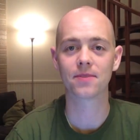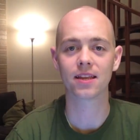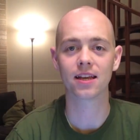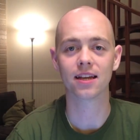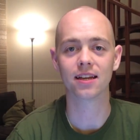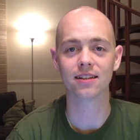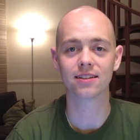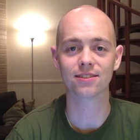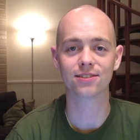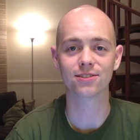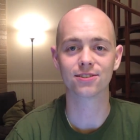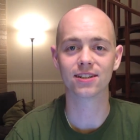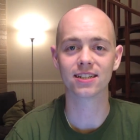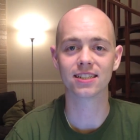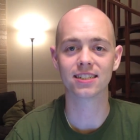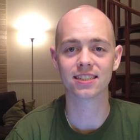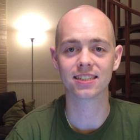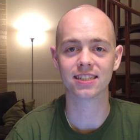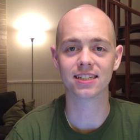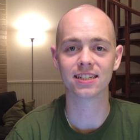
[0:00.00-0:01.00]
Uh, it was great
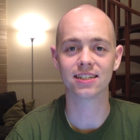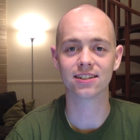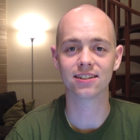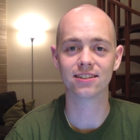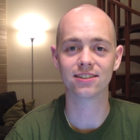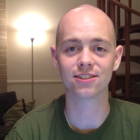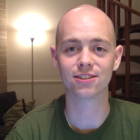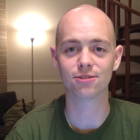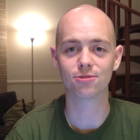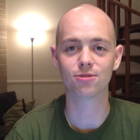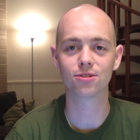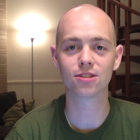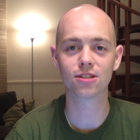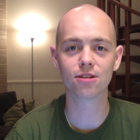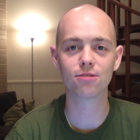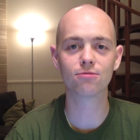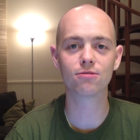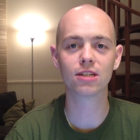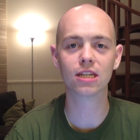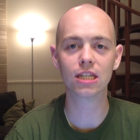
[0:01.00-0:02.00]
to see her, and she was
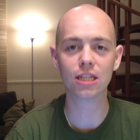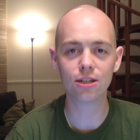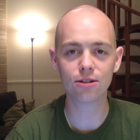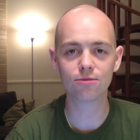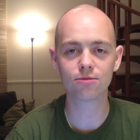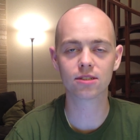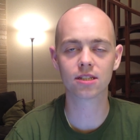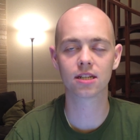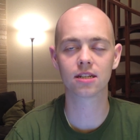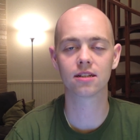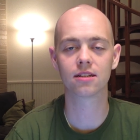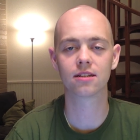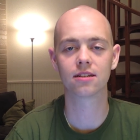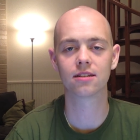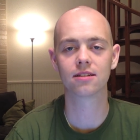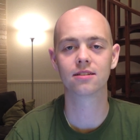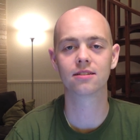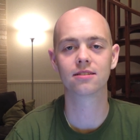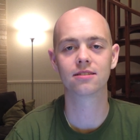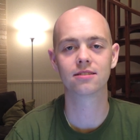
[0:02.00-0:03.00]
so cute
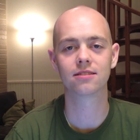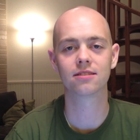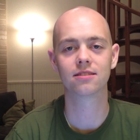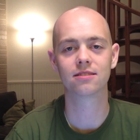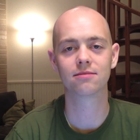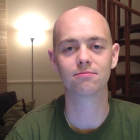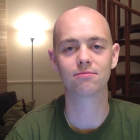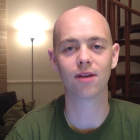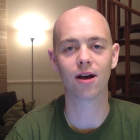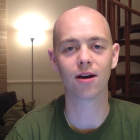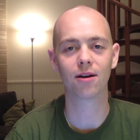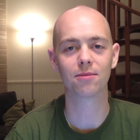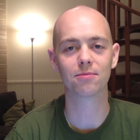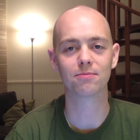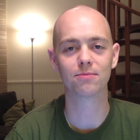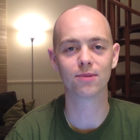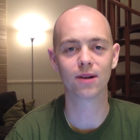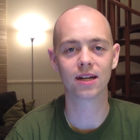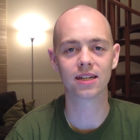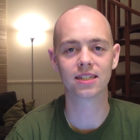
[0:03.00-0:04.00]
all
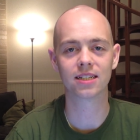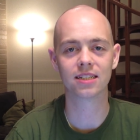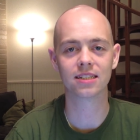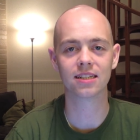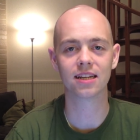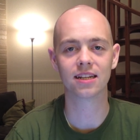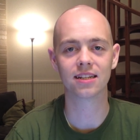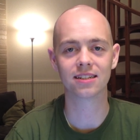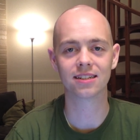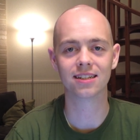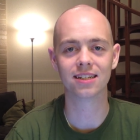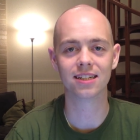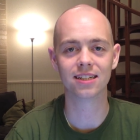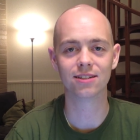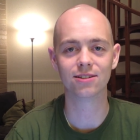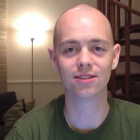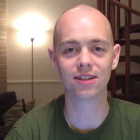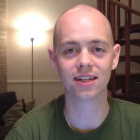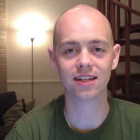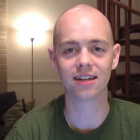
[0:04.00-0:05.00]
pregnant and
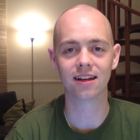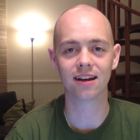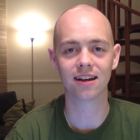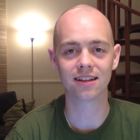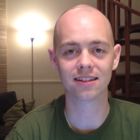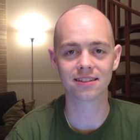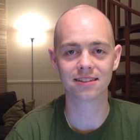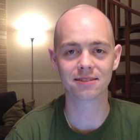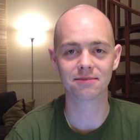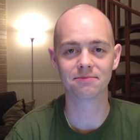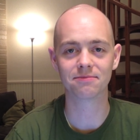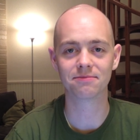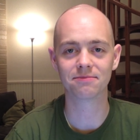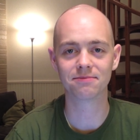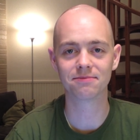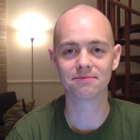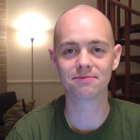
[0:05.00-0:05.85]
cute and awesome.